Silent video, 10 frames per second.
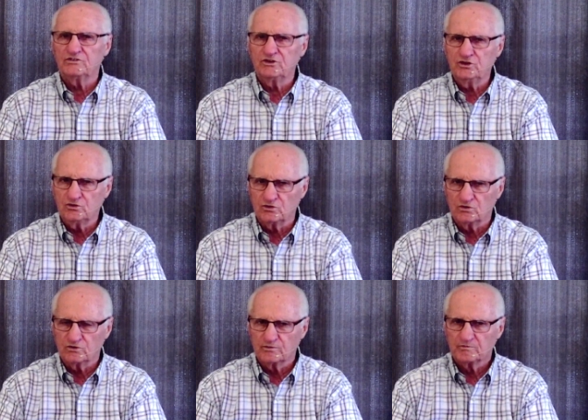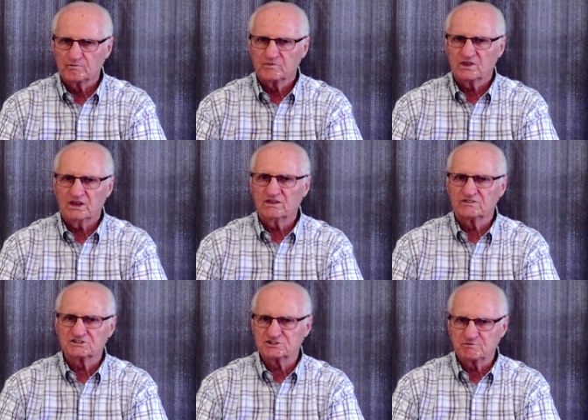you in
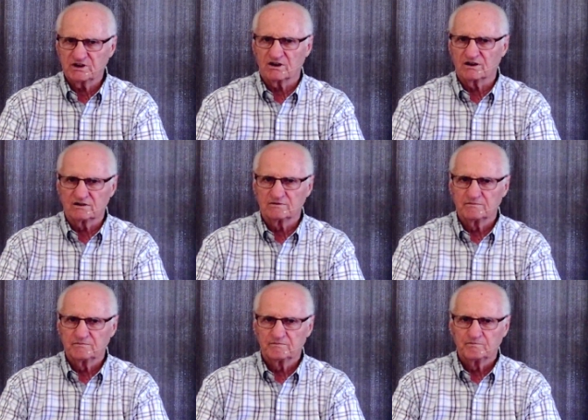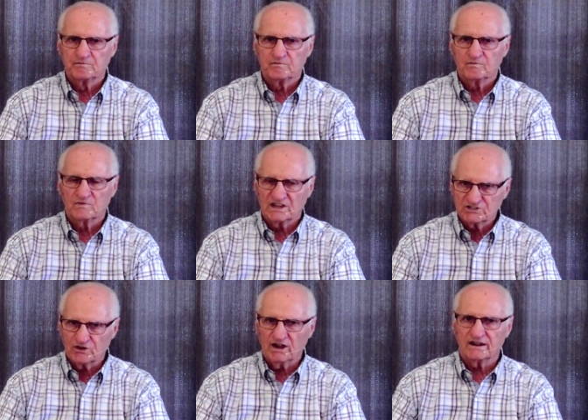the Spirit. That's
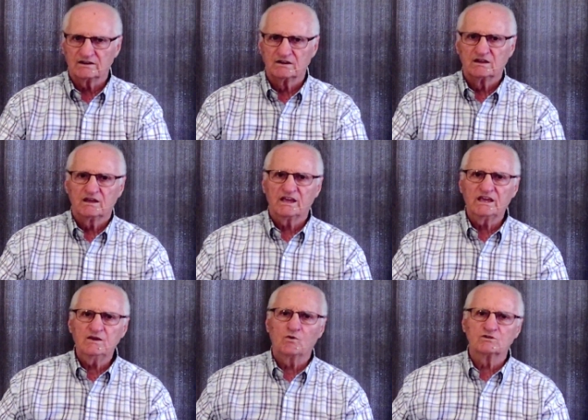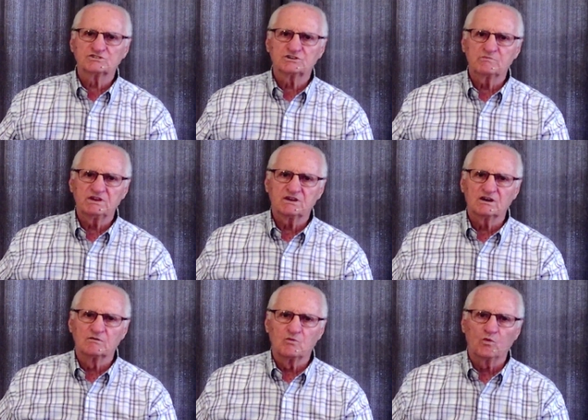right. He wants to
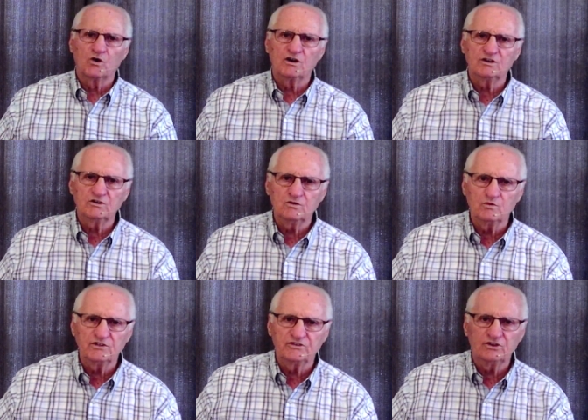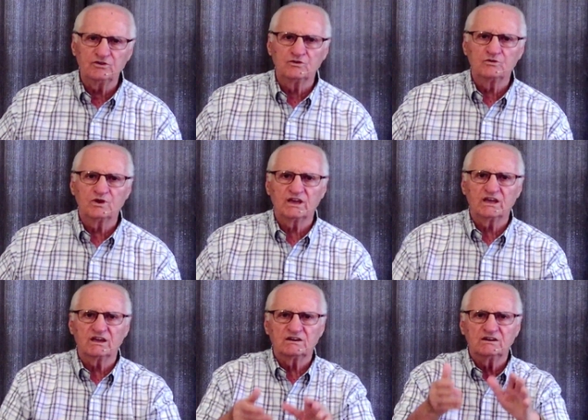become one with you
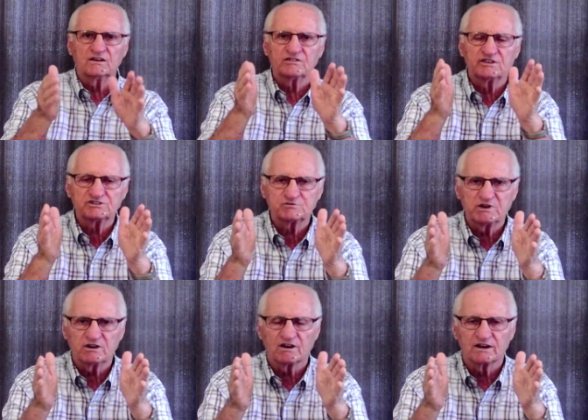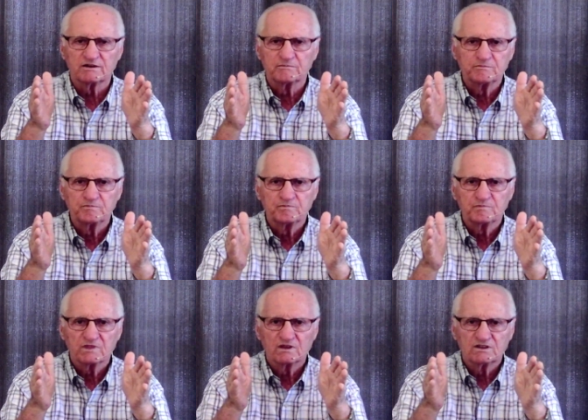in the Spirit,
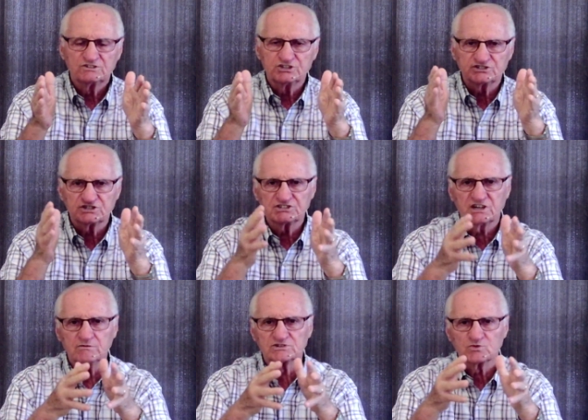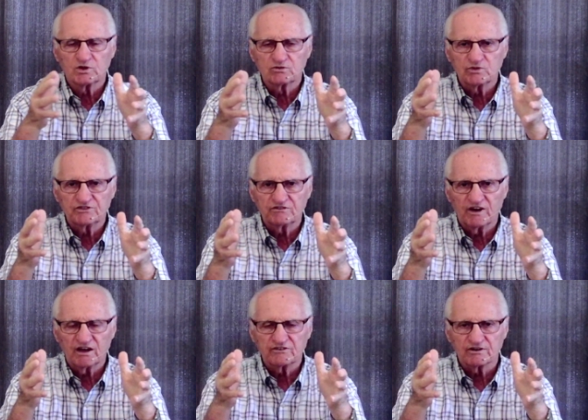just as He was one with the
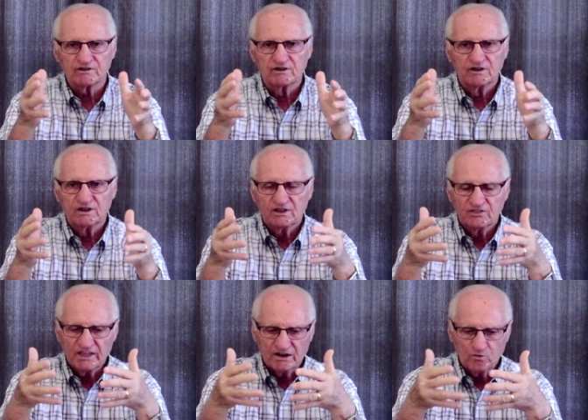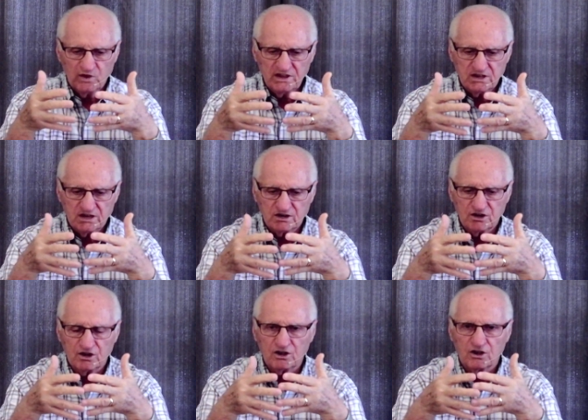Father, that we can
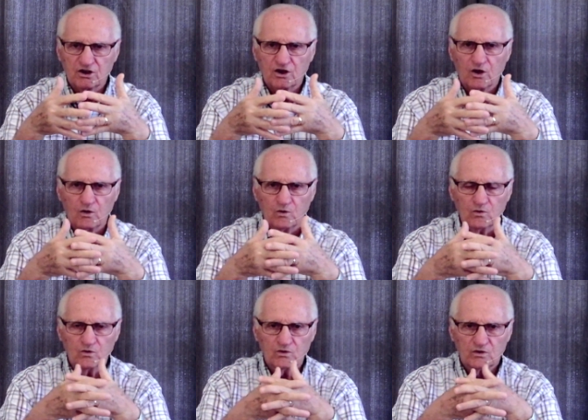co-mingle,